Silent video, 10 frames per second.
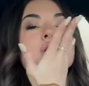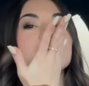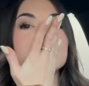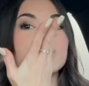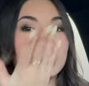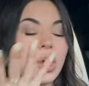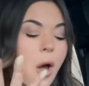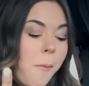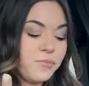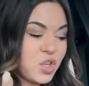That's really
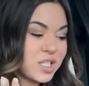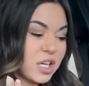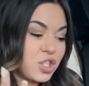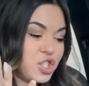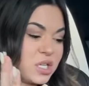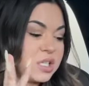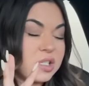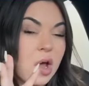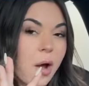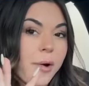good. Tastes like a cheese
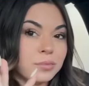stick.